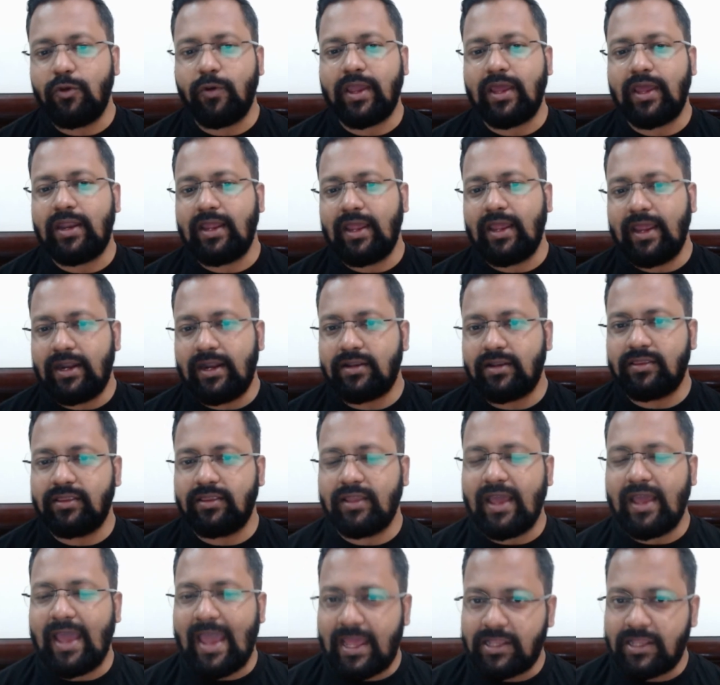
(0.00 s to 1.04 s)
can get
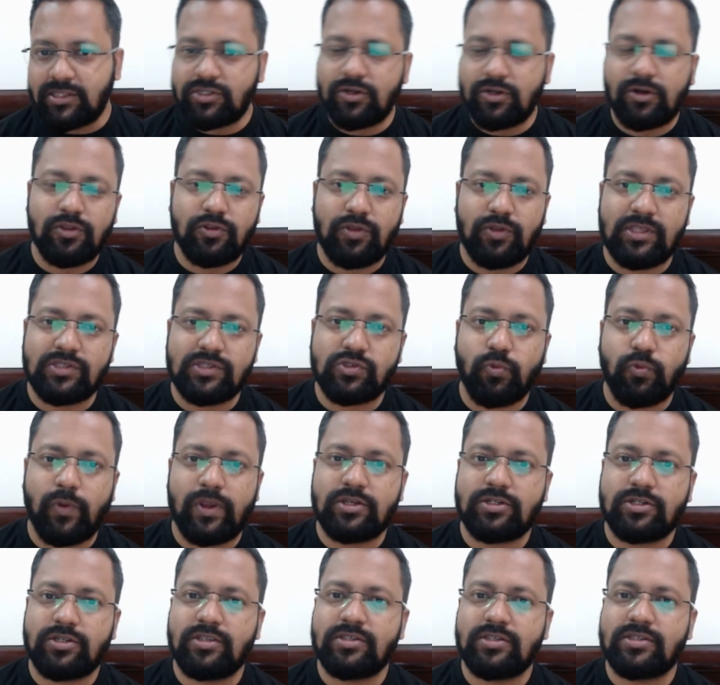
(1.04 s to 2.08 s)
the answer to these
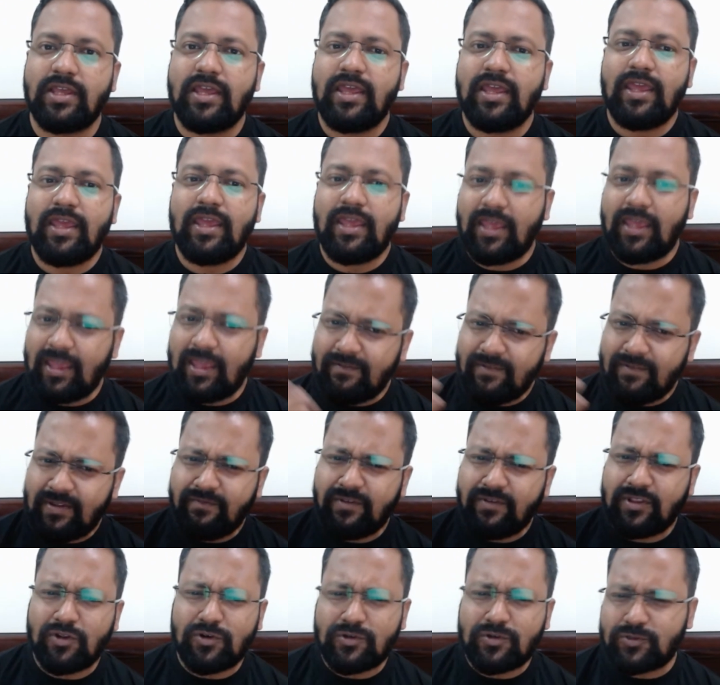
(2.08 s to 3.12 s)
questions even
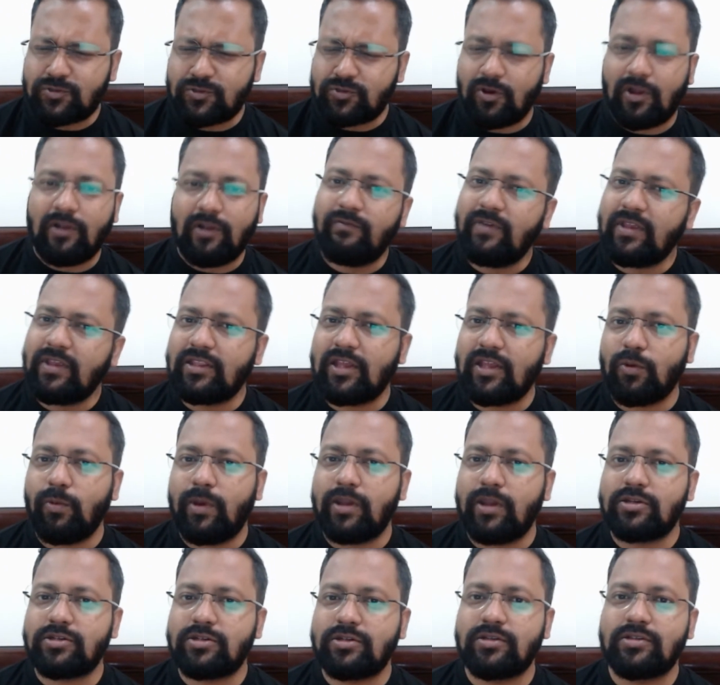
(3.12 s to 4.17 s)
without solving the
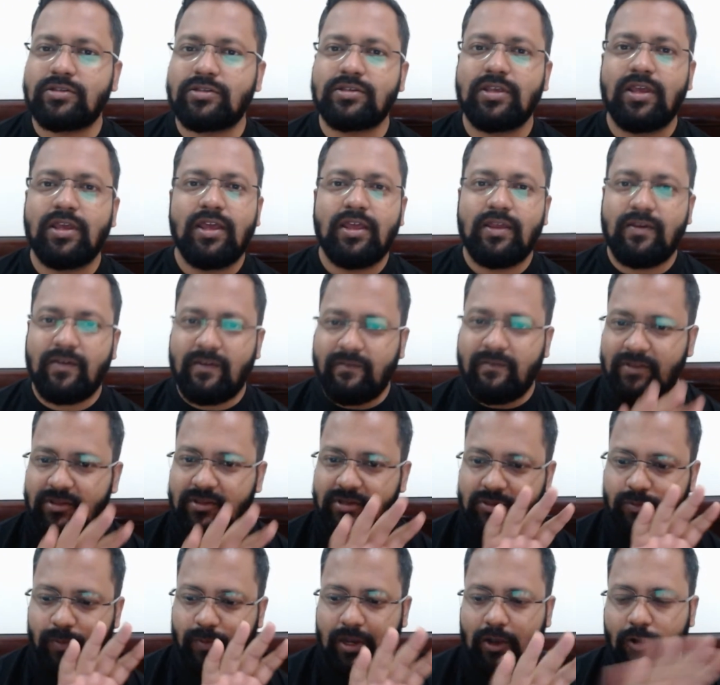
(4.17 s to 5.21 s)
questions, even
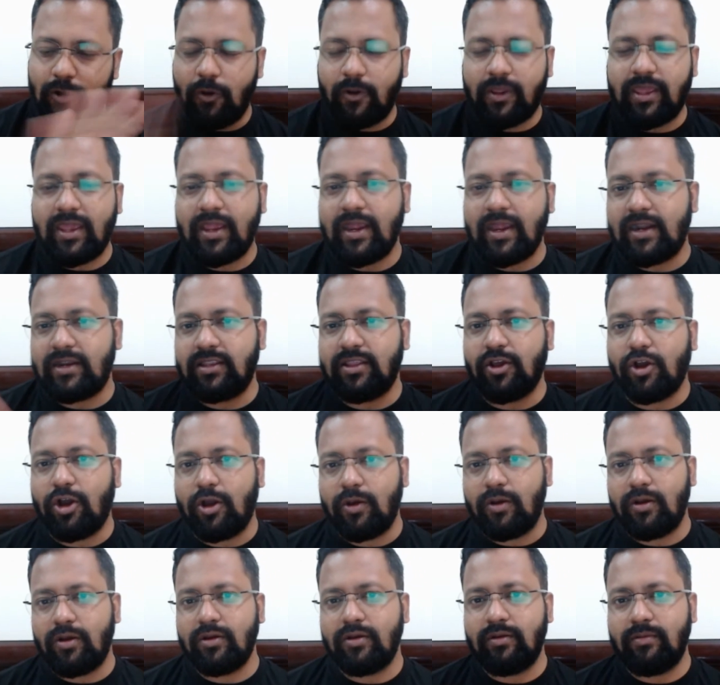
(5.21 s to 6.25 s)
just by looking at the
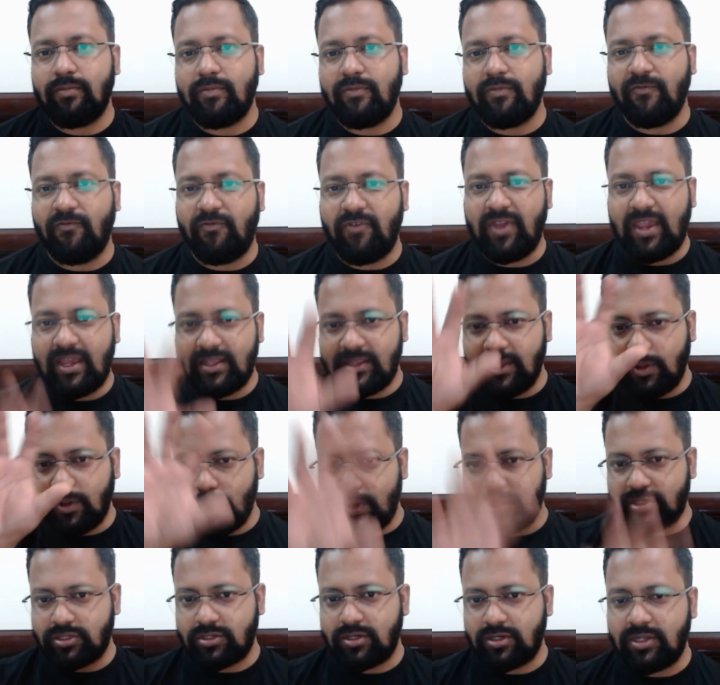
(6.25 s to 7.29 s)
way the
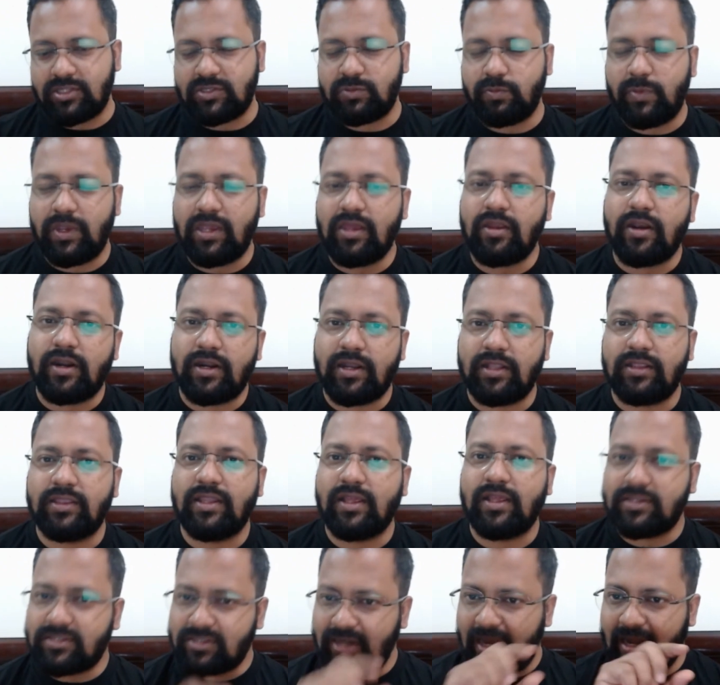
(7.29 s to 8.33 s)
question is being written. The
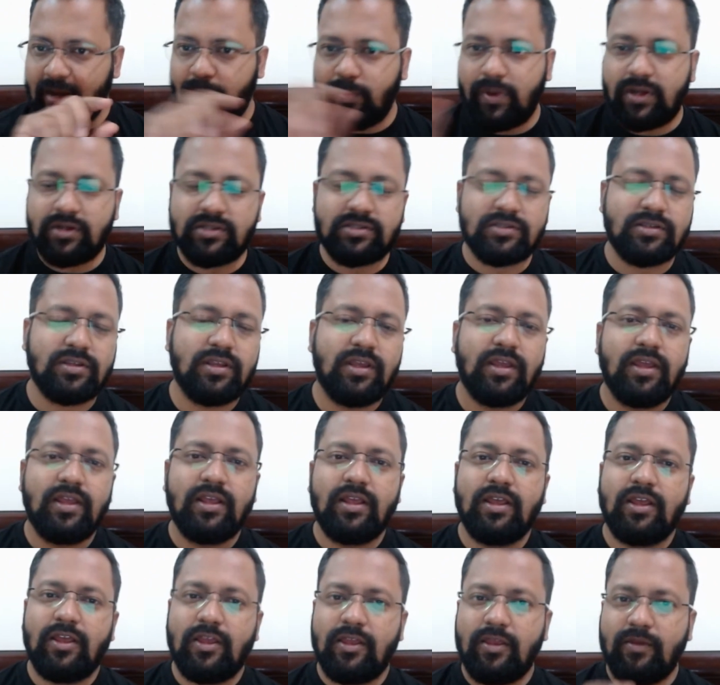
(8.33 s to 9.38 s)
statements
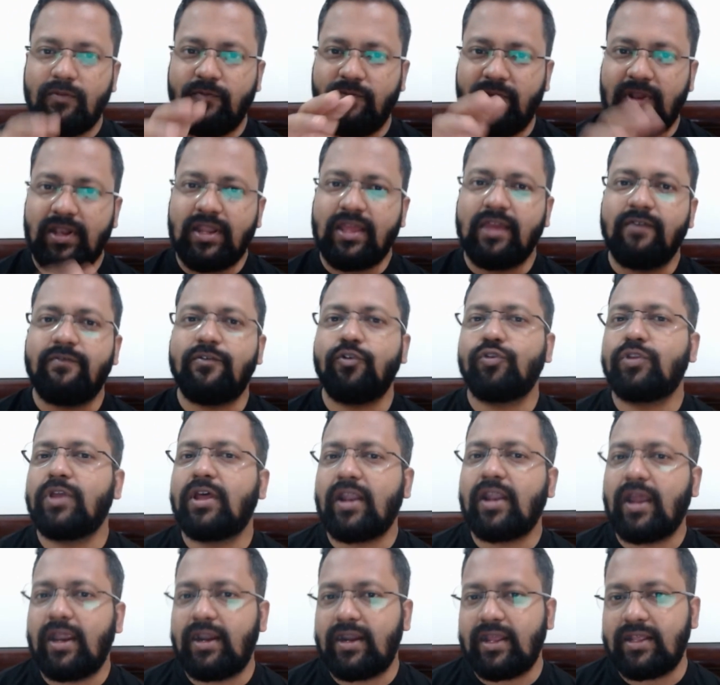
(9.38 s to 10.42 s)
will give you the
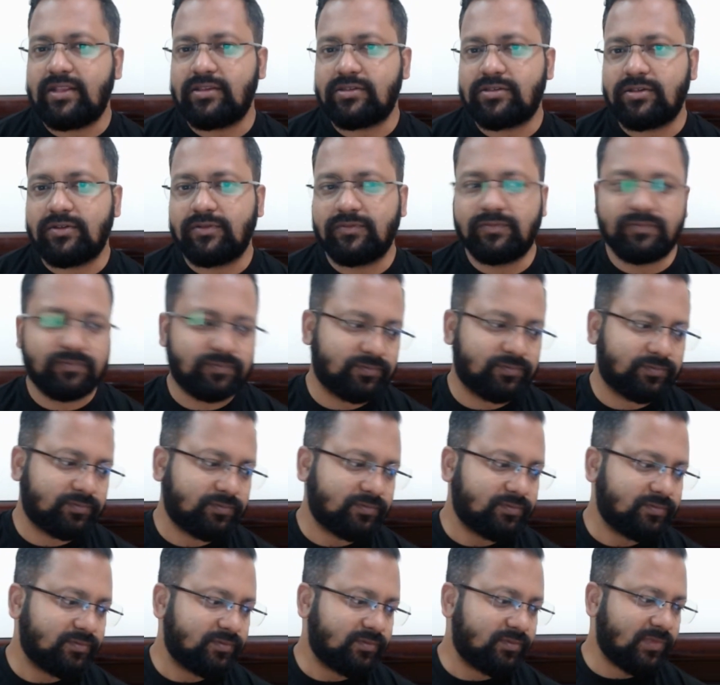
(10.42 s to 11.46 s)
right answer.
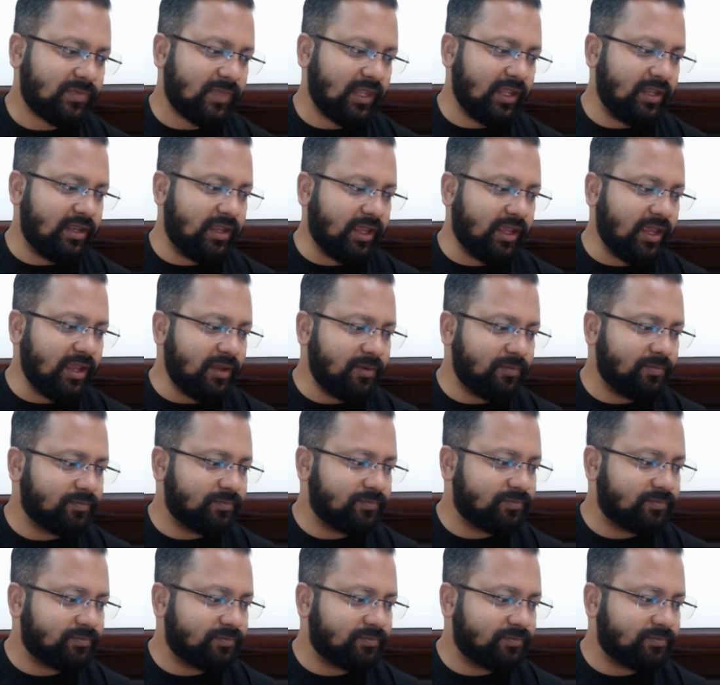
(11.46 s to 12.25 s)
Okay?